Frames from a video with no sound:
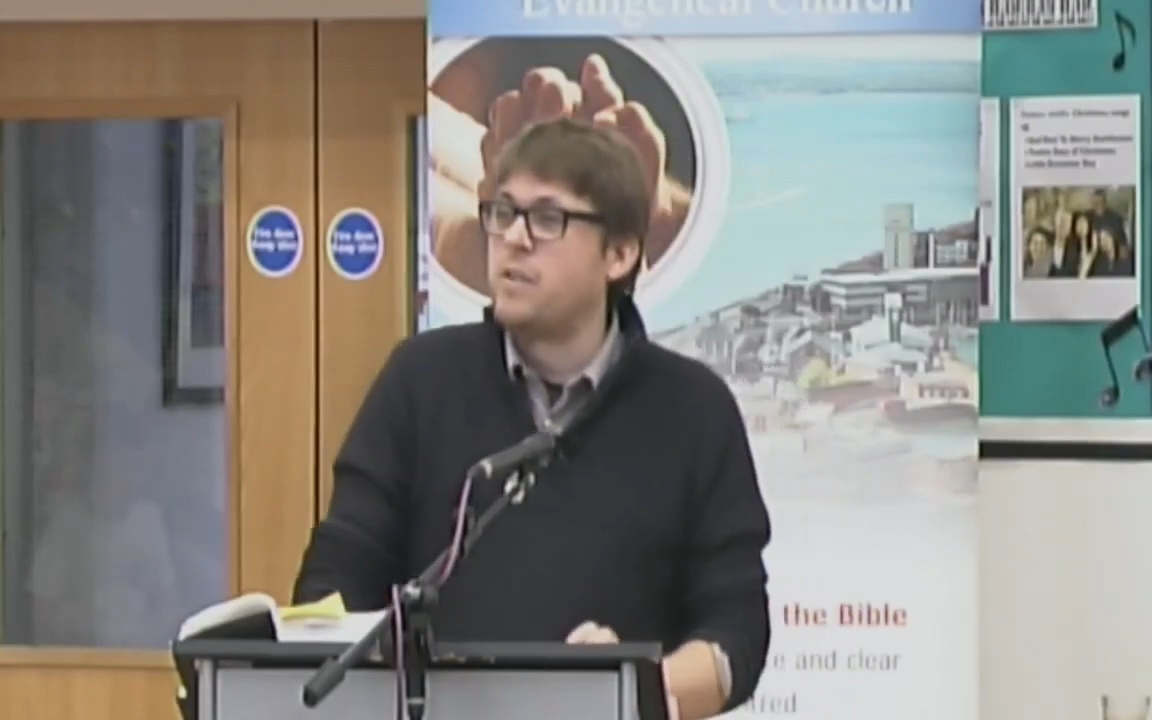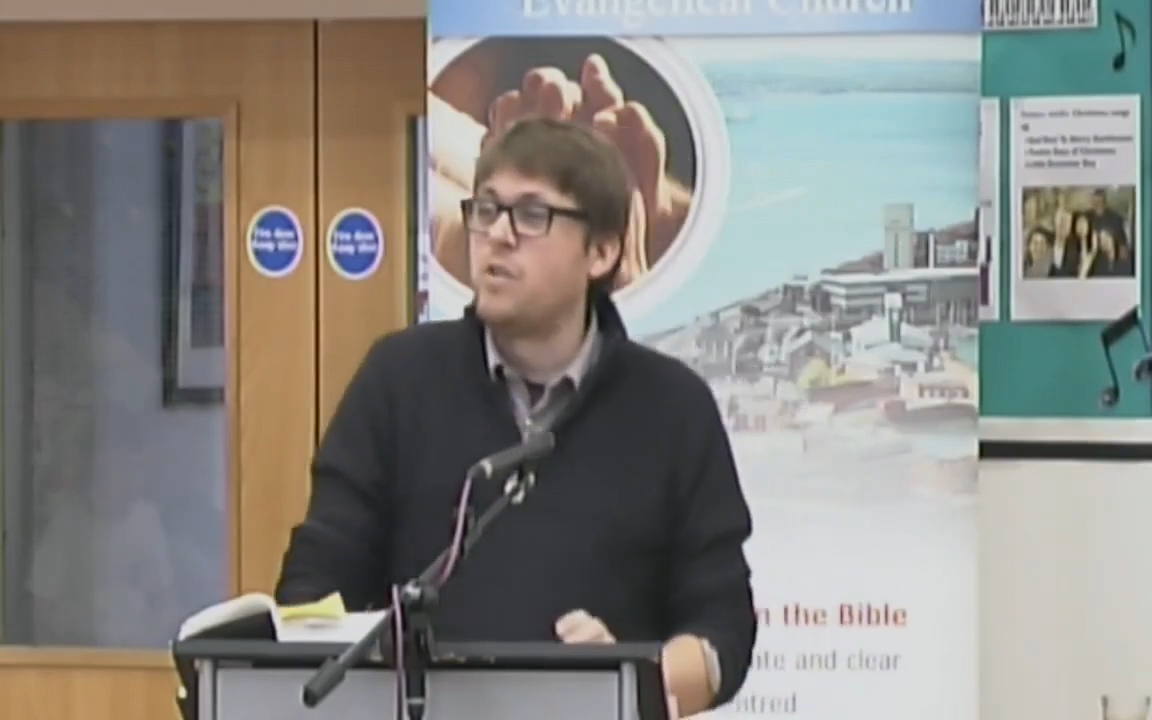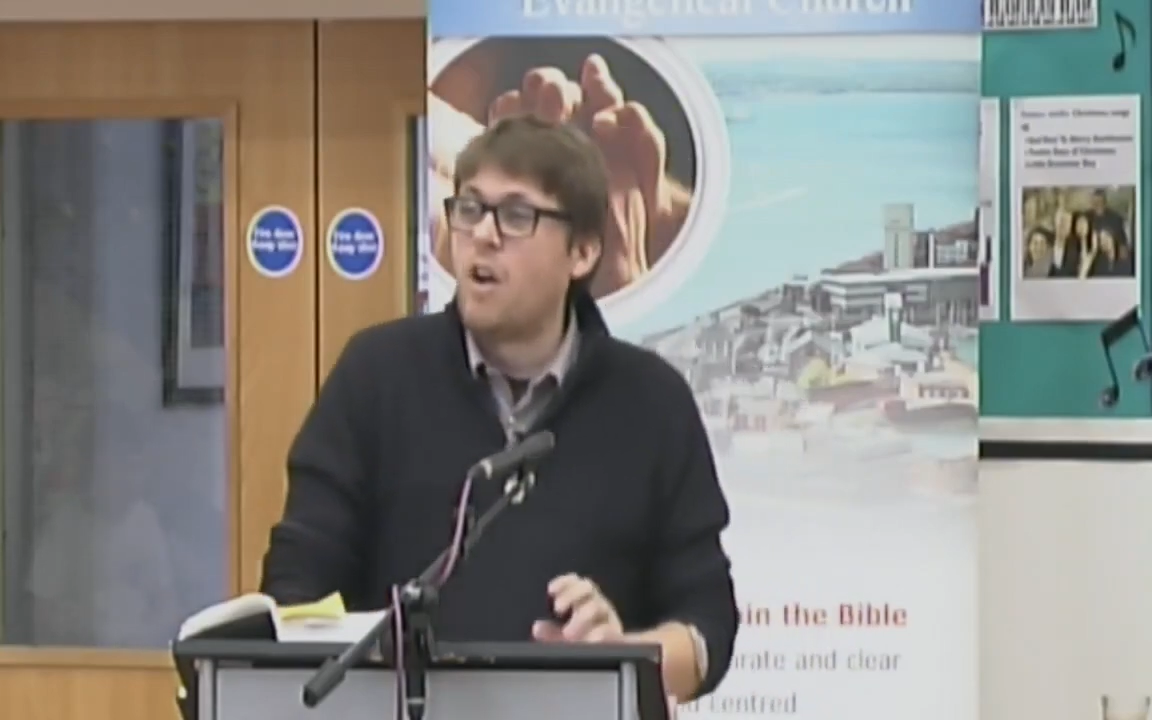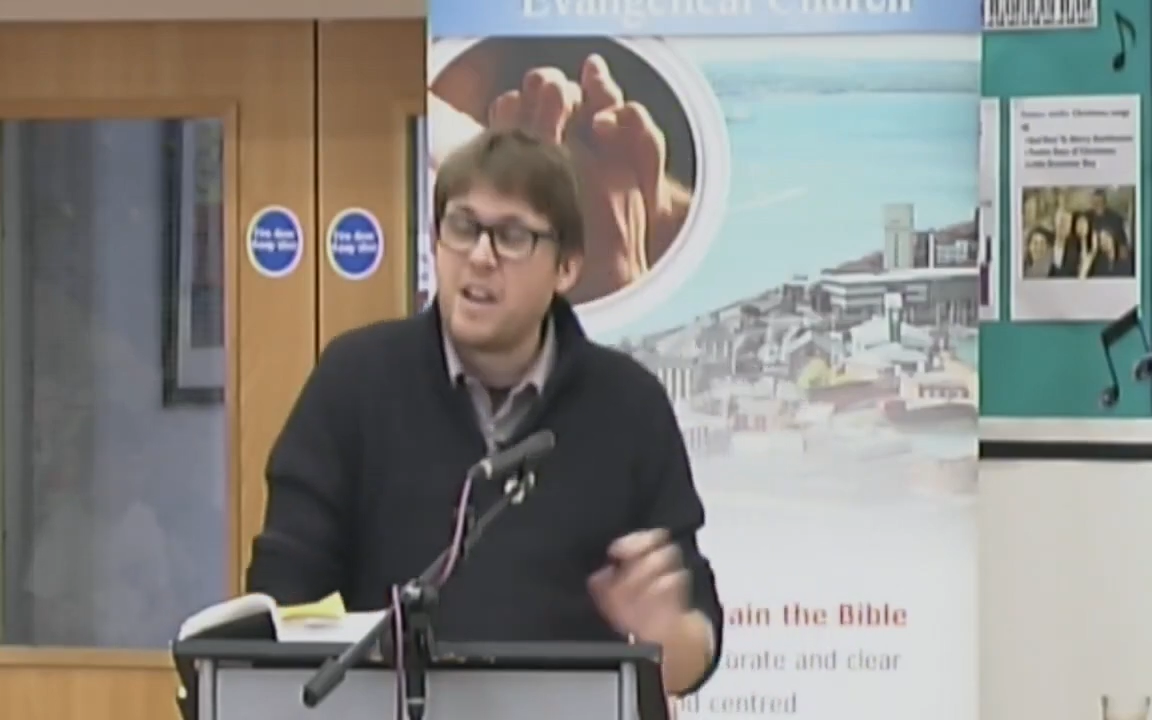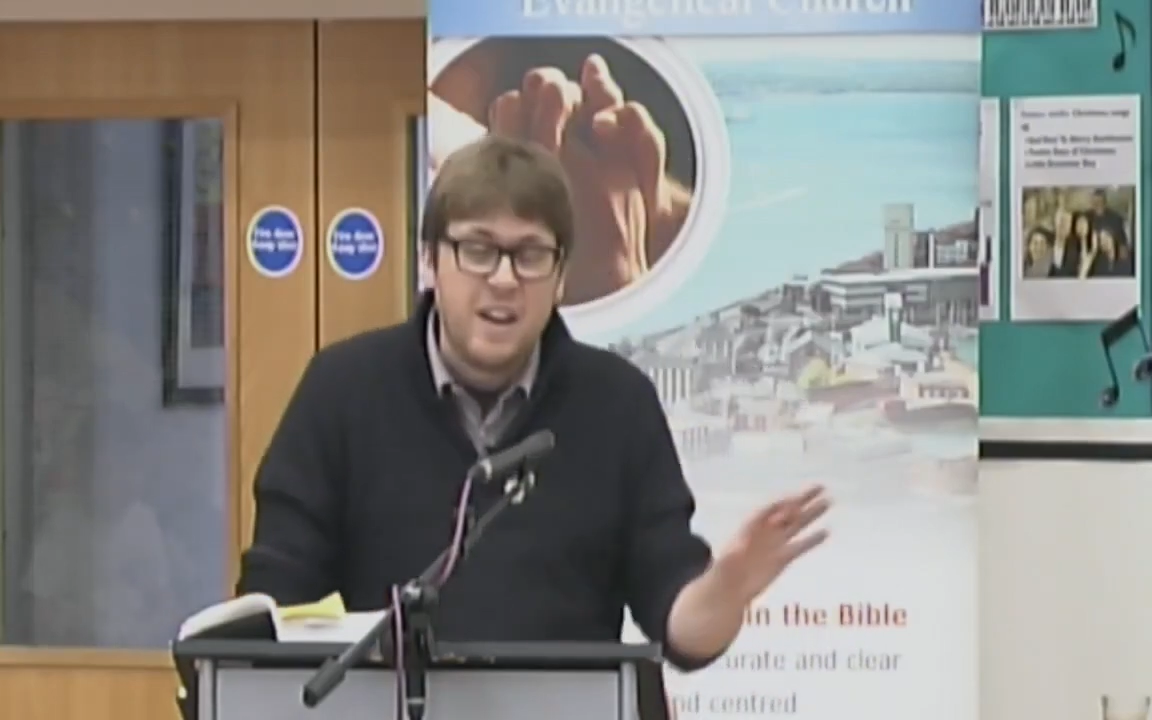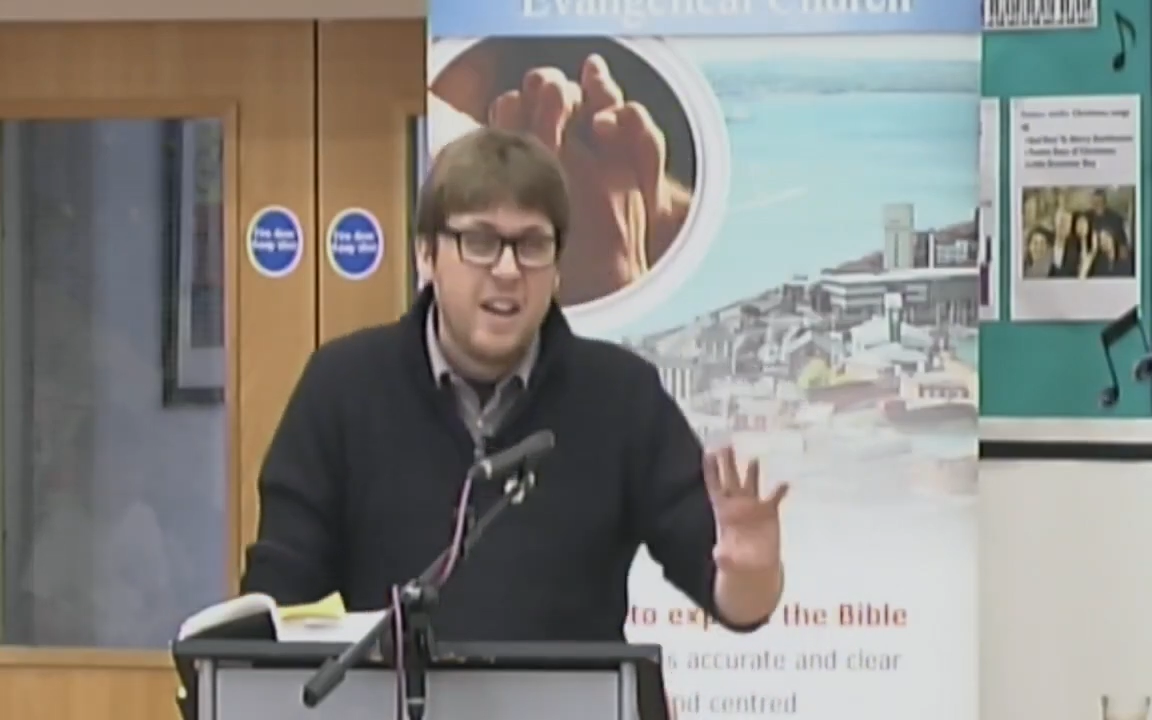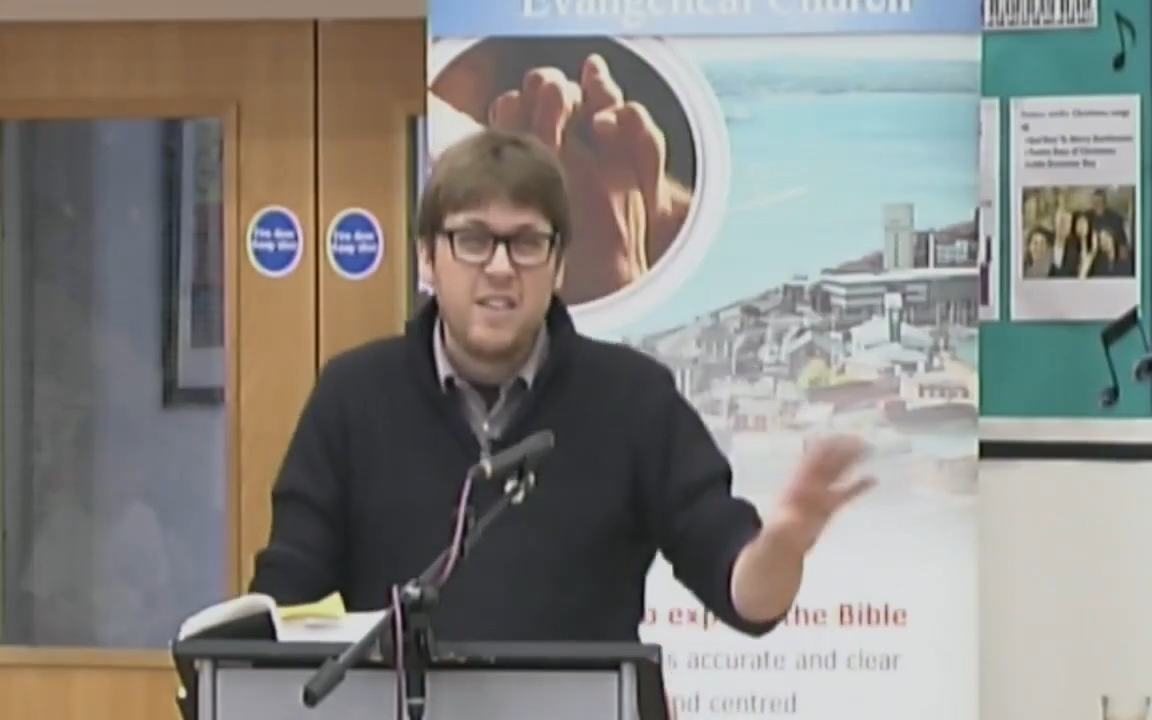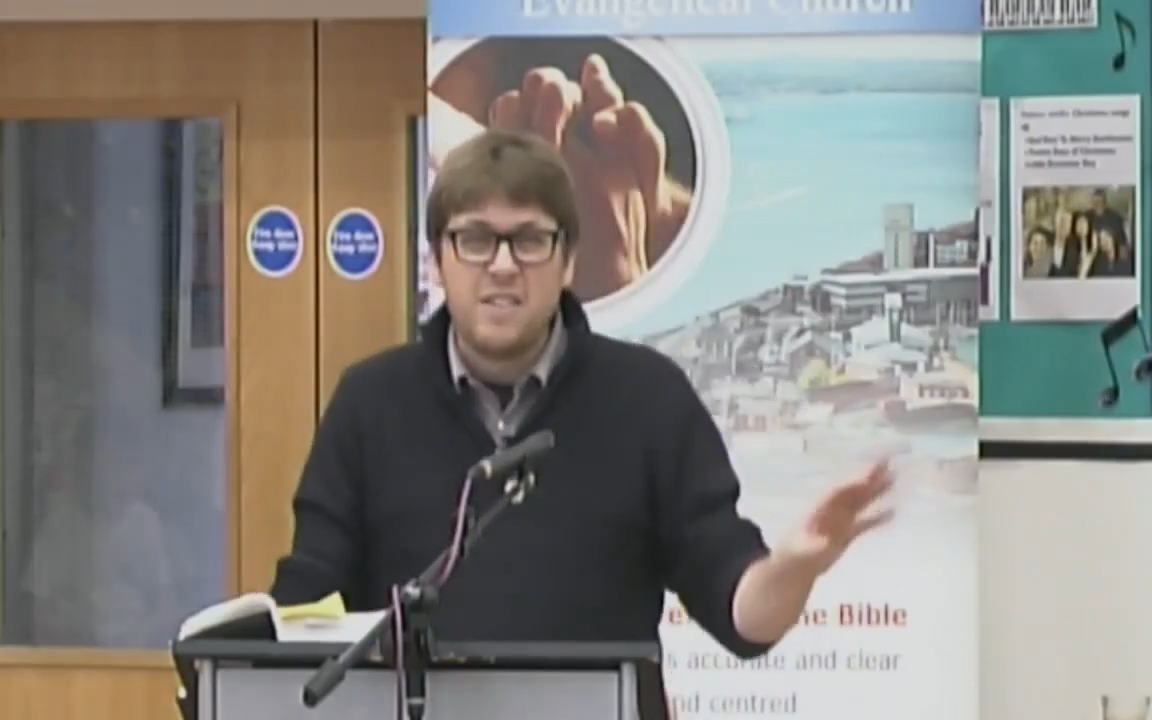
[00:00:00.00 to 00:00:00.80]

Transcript: or I can hear the